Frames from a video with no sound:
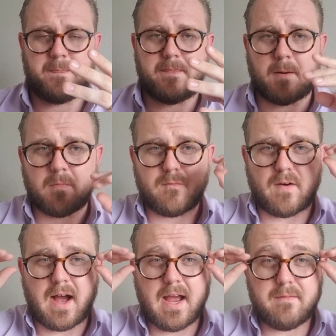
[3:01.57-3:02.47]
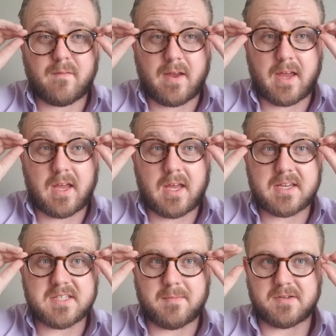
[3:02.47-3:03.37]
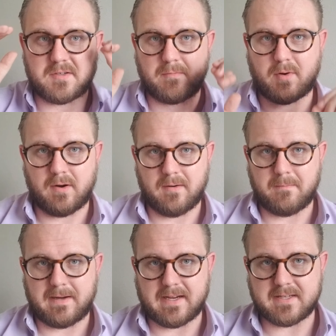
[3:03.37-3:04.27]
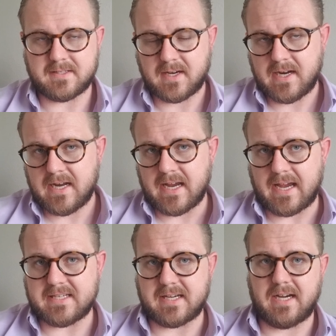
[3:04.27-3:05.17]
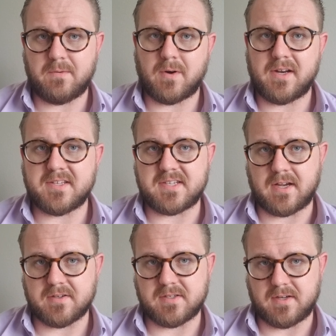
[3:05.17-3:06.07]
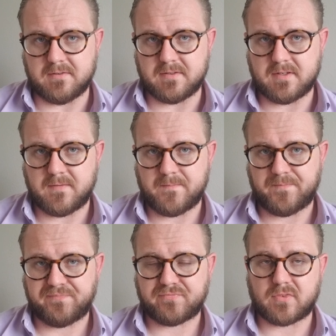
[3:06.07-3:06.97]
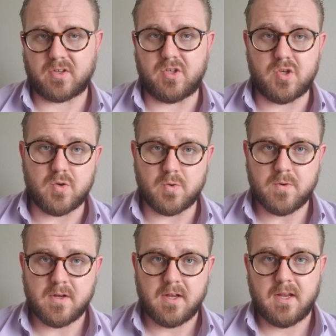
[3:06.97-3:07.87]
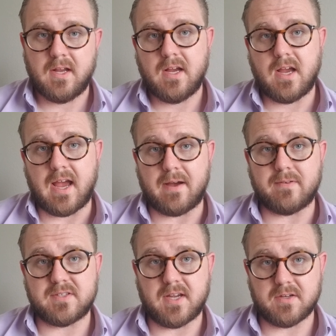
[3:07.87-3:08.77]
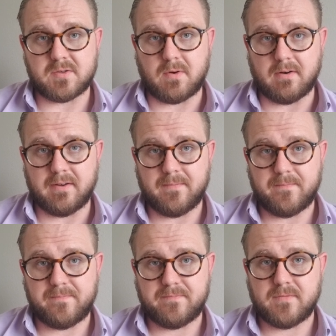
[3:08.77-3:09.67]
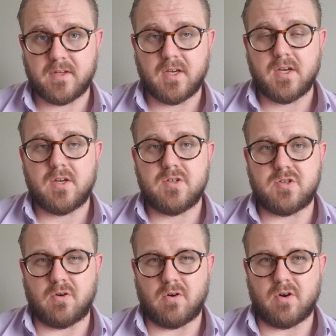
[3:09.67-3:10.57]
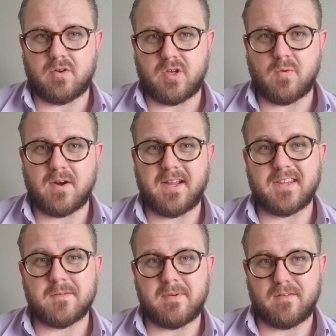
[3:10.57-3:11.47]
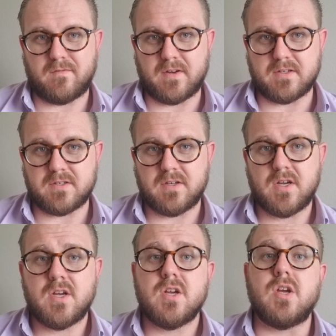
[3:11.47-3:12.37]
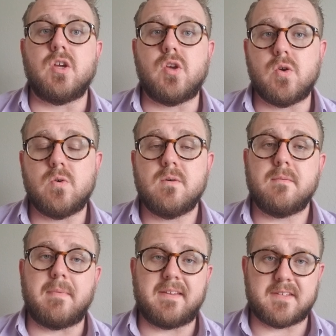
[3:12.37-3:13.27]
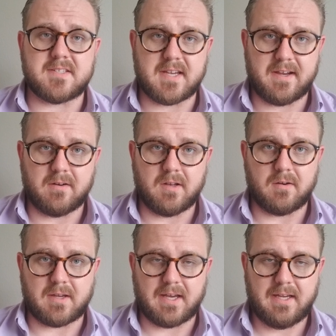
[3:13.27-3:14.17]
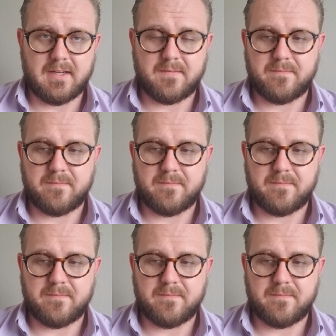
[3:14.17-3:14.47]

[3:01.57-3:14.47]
number 5 is the most important, because as anyone in sales knows, you have a sales quota. Sure, you want to get the big fish. You make the sale, okay?